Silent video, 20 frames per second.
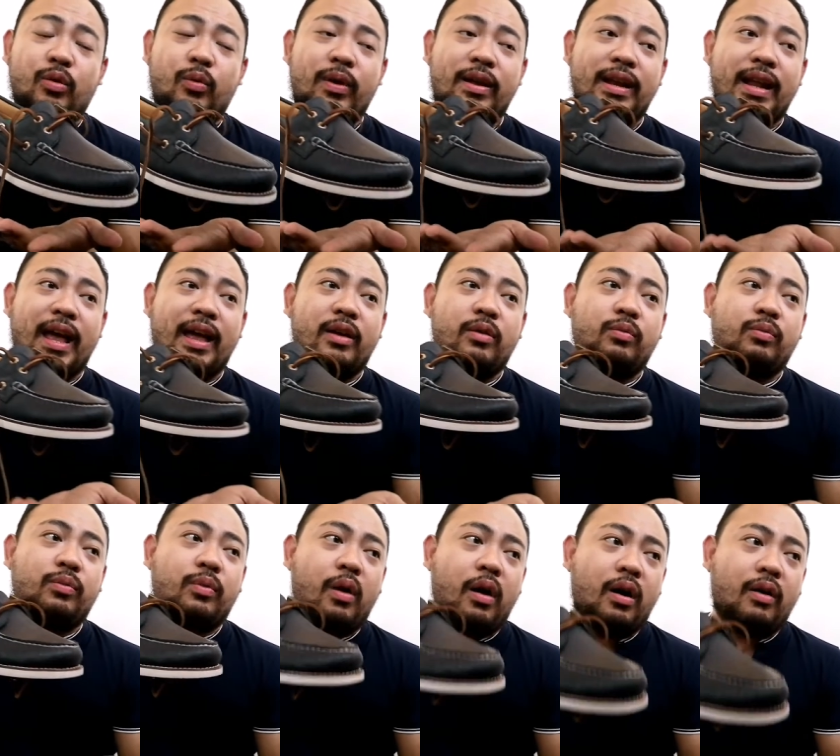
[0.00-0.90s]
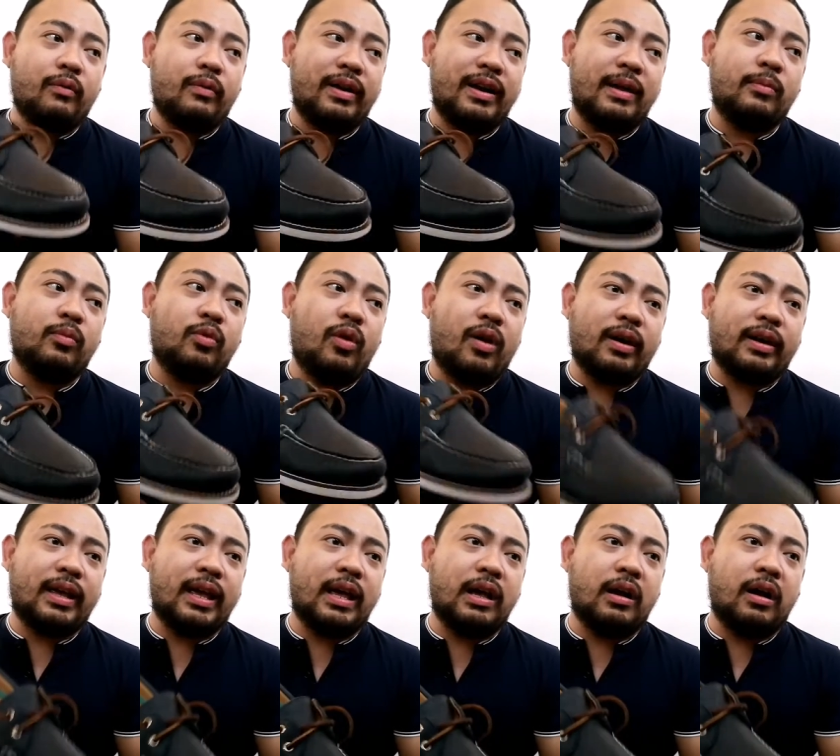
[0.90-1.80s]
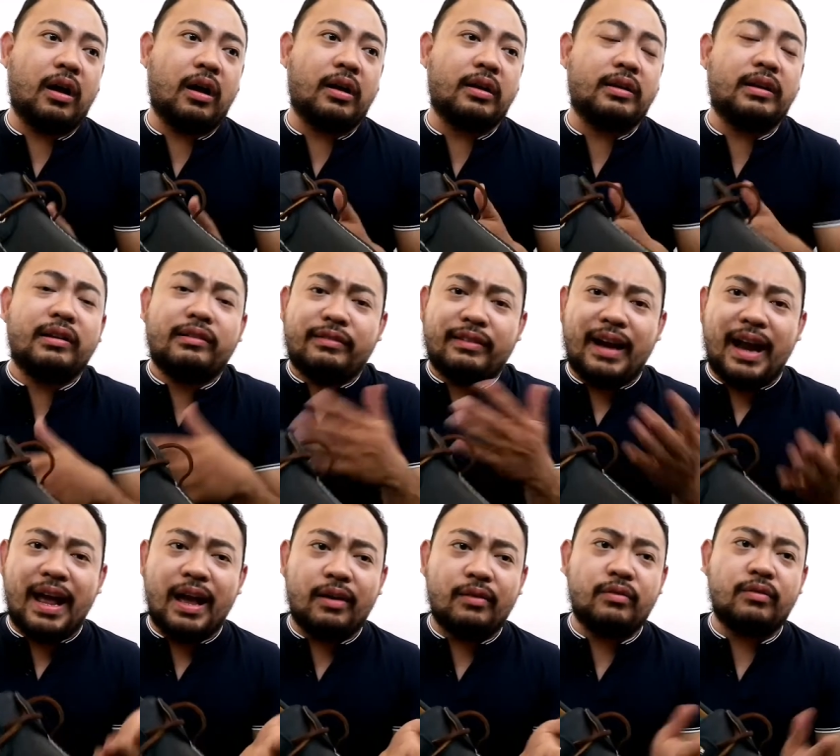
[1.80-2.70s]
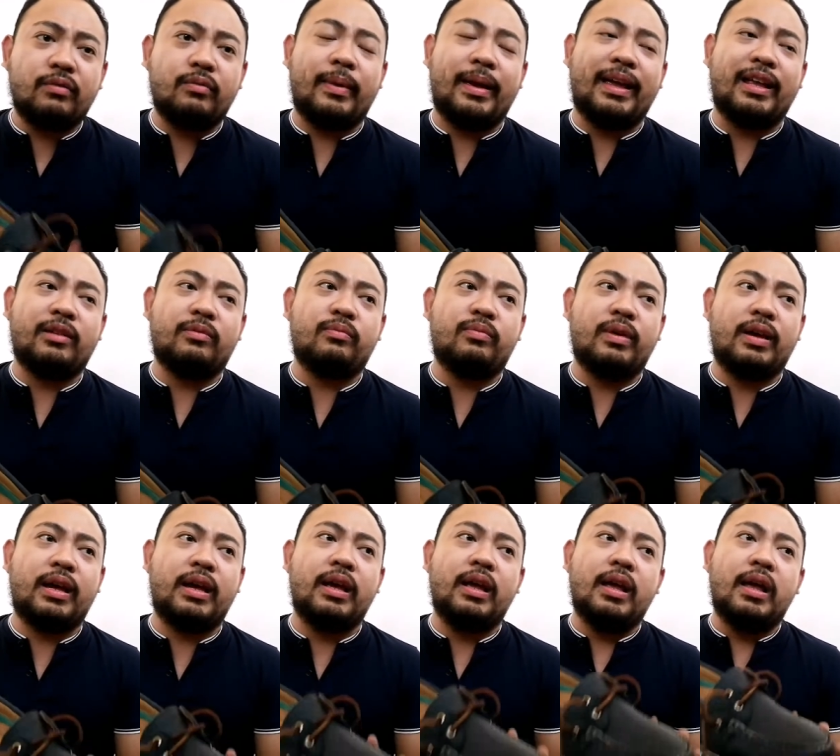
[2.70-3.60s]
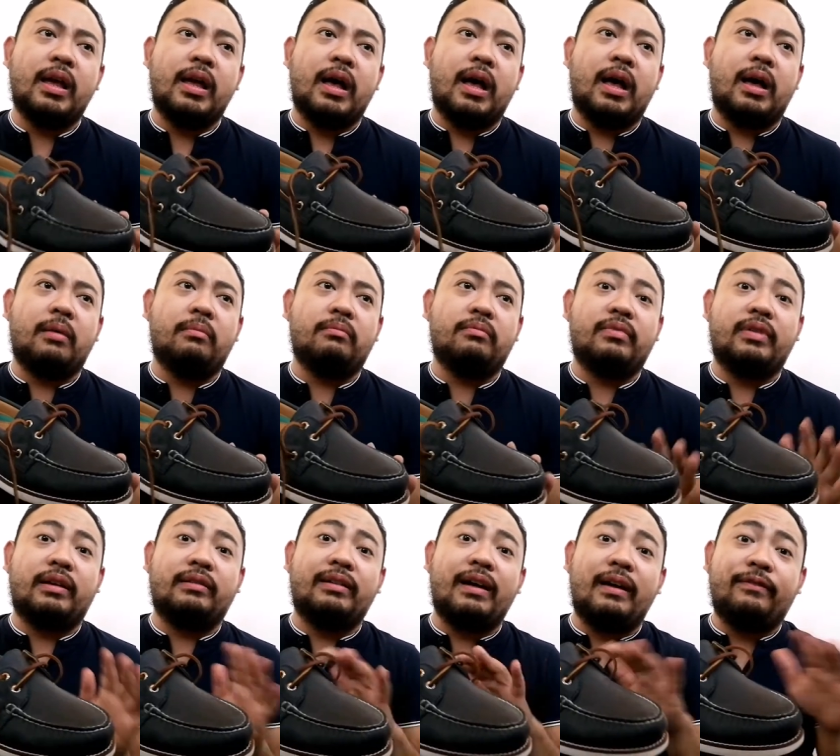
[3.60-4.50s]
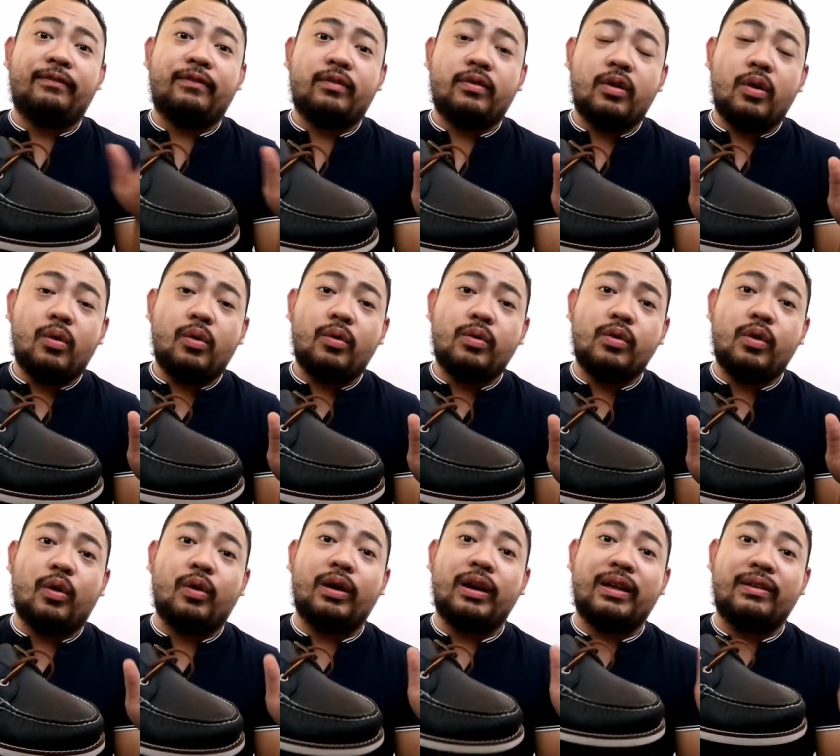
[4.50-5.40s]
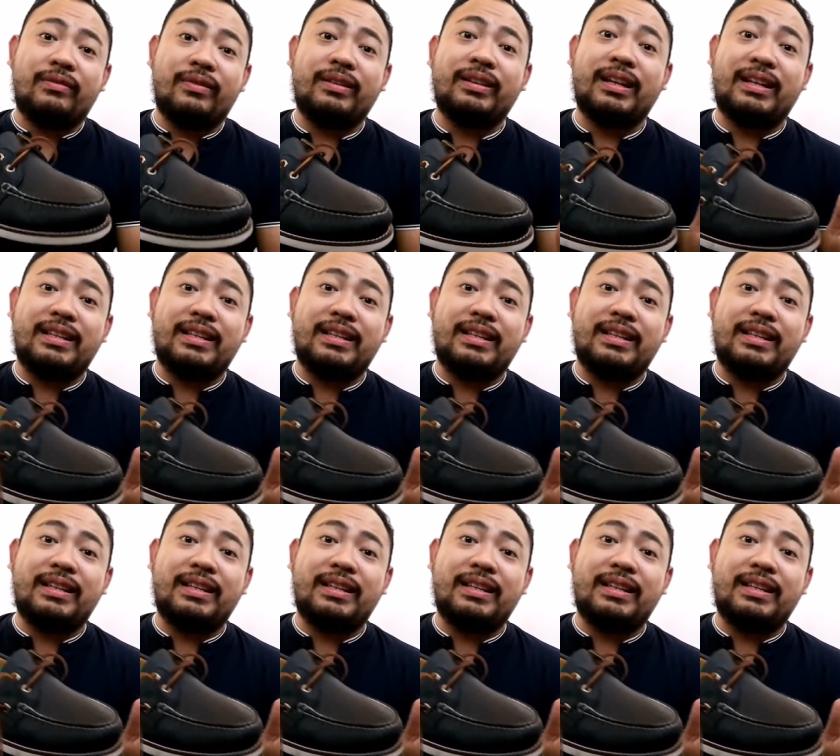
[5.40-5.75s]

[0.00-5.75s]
when I'm walking on the ground, may it be the rough road or even